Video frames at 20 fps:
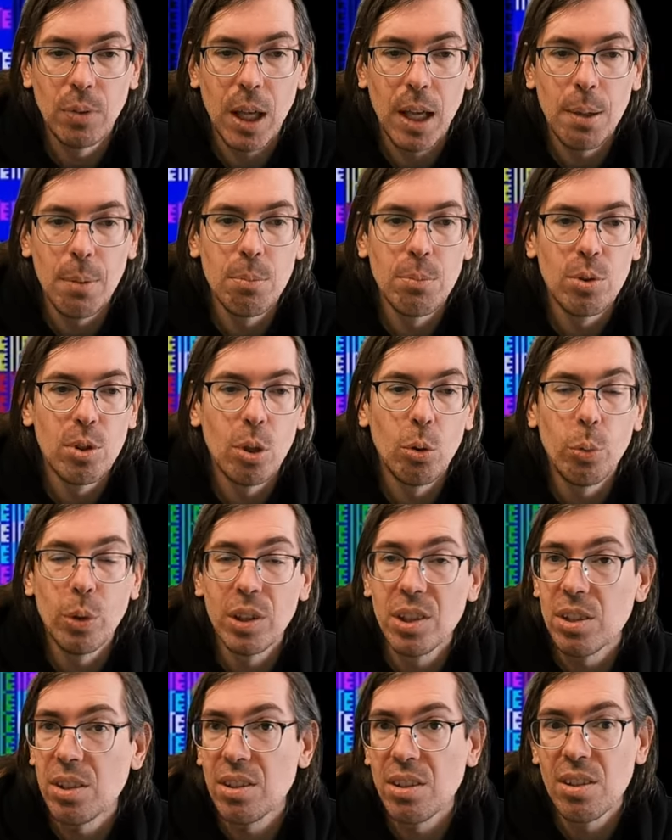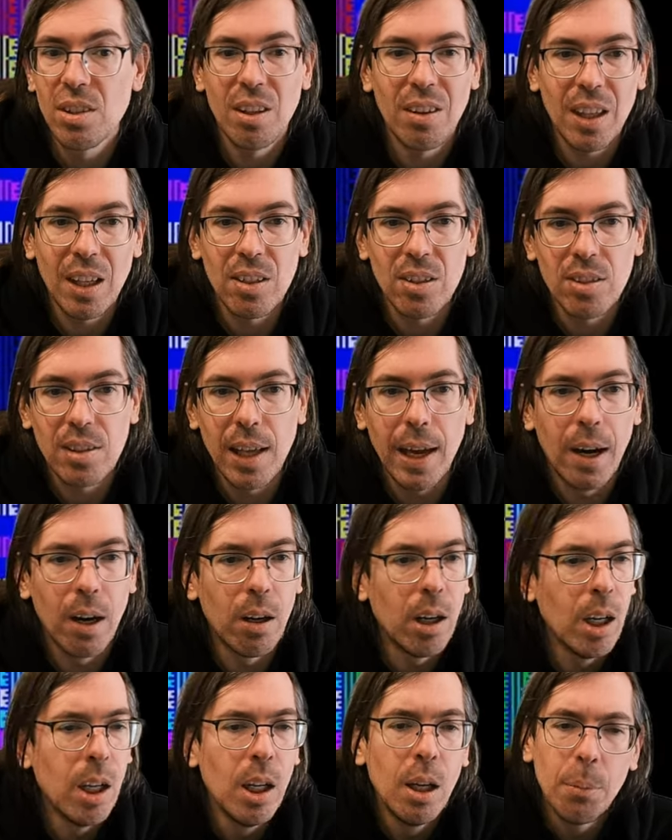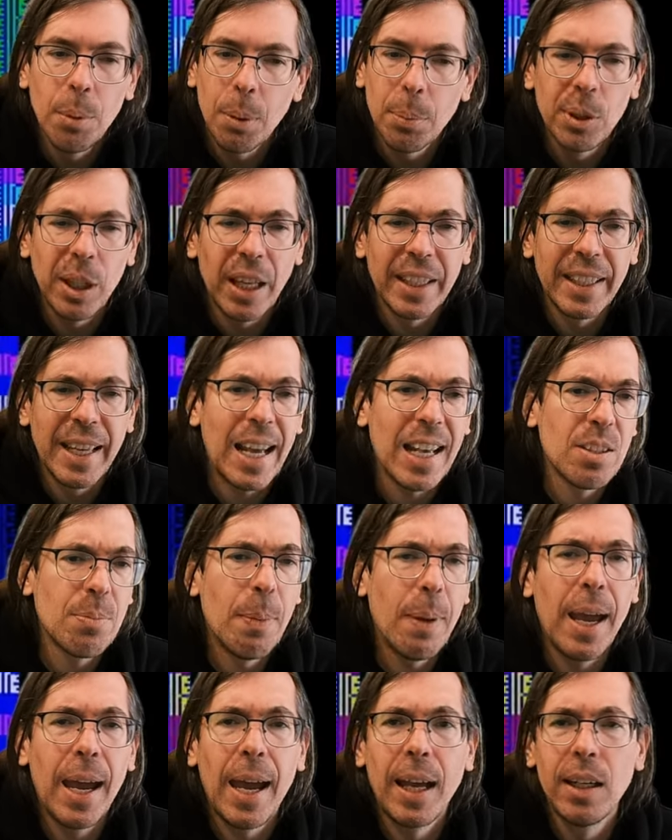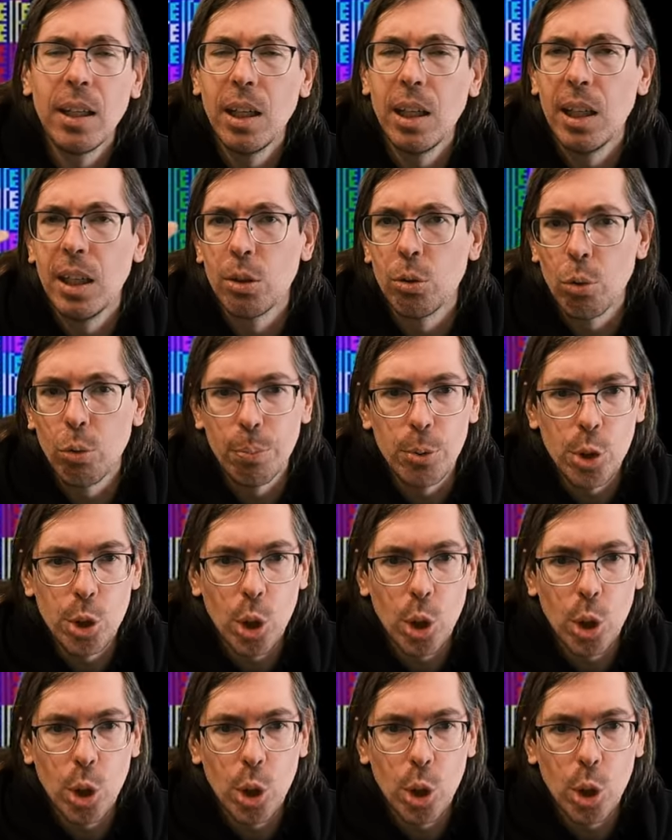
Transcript: names releasing things there people like Gasman group